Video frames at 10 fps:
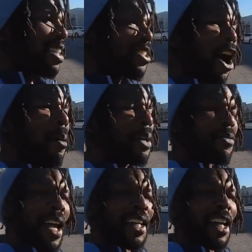He saw me and
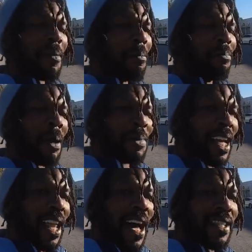was like, yep, I'm
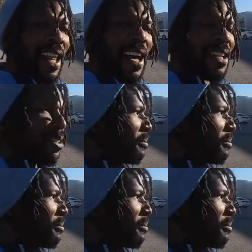that line's last.